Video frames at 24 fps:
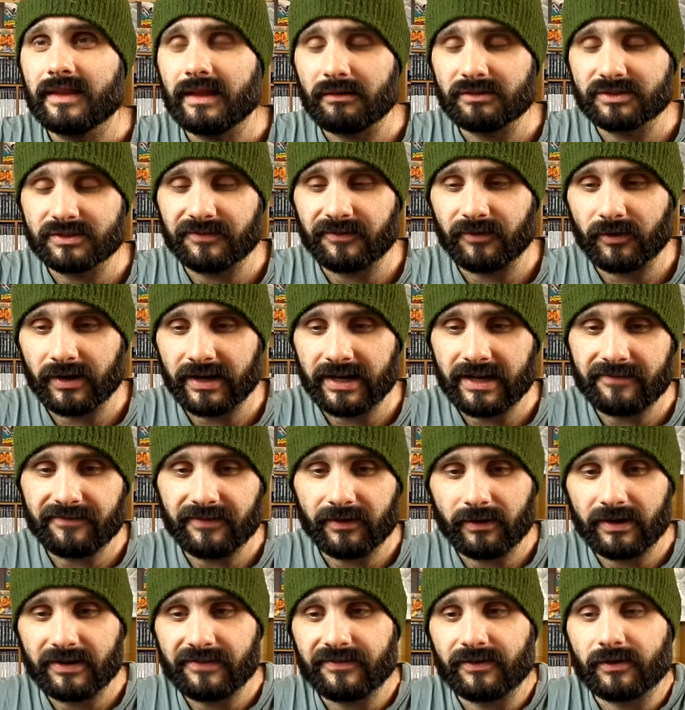that was a very,
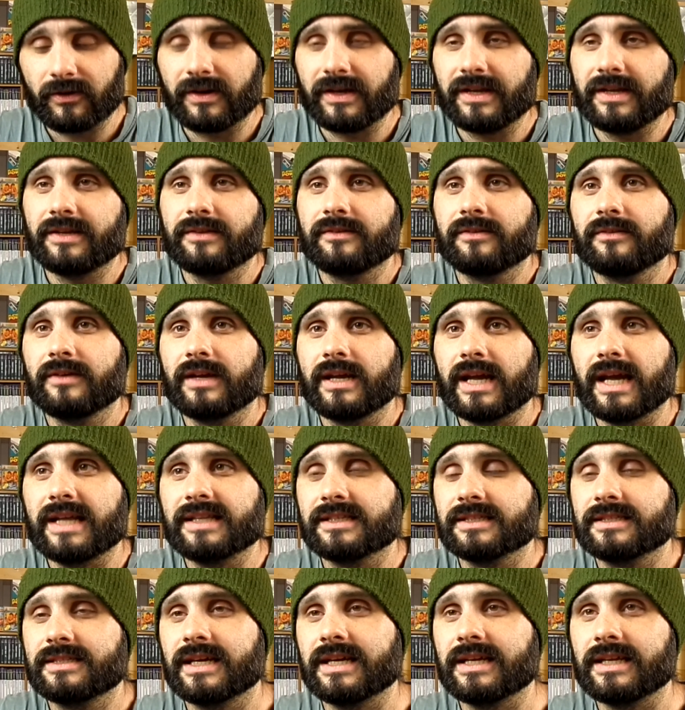very, very
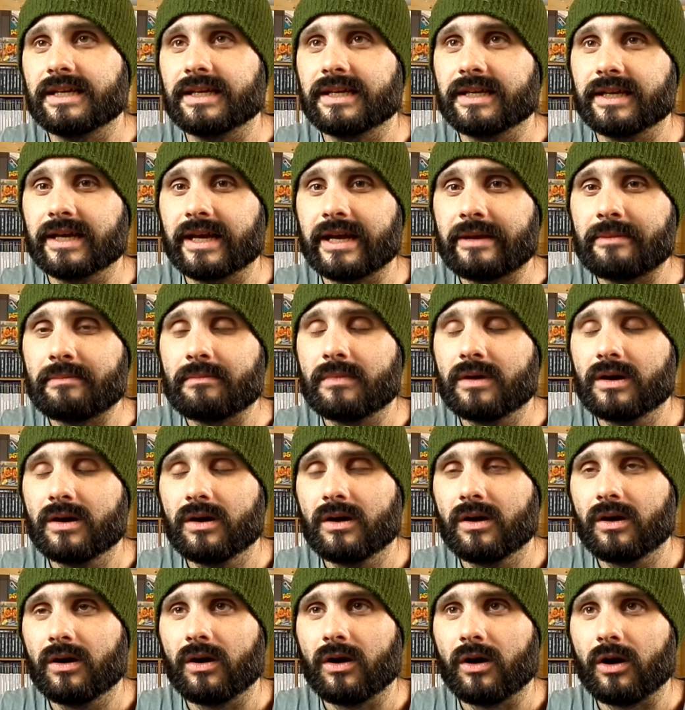entertaining game
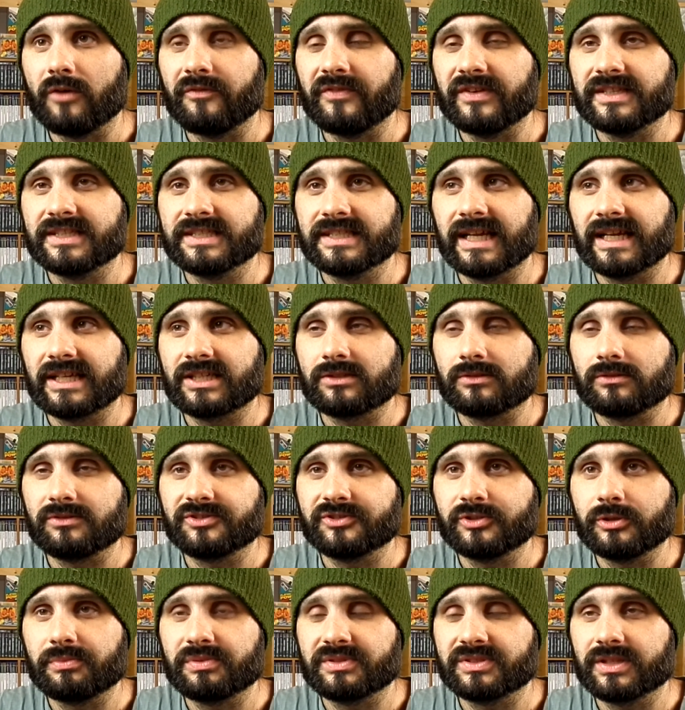of International
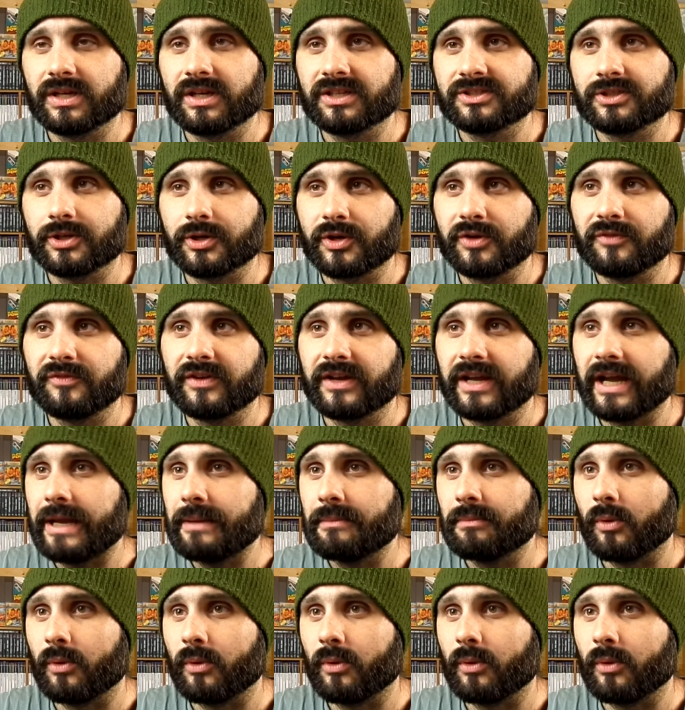Superstar Soccer for Game